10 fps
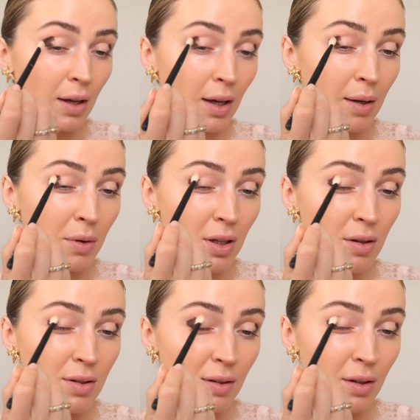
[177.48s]
And I'm going to
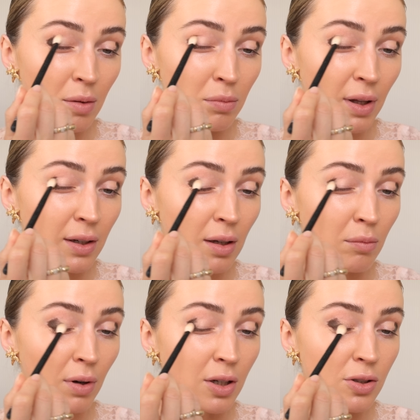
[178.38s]
use a little blending
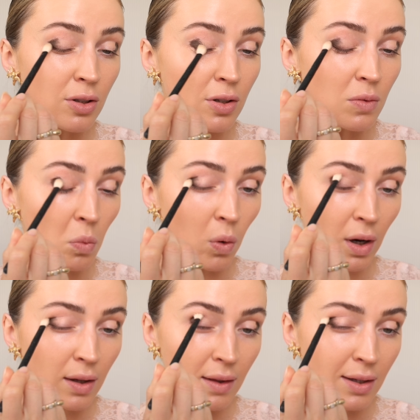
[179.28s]
brush to just
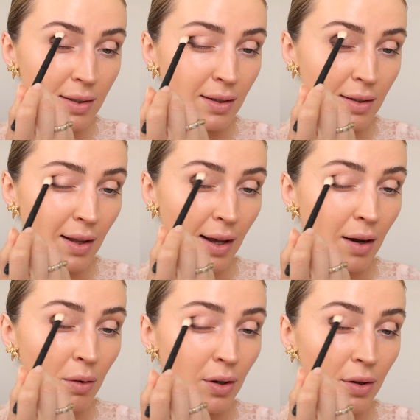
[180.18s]
work this into that
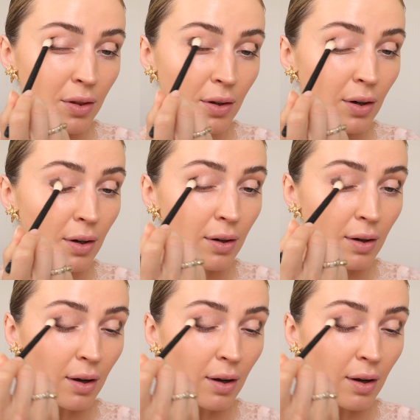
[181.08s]
outer third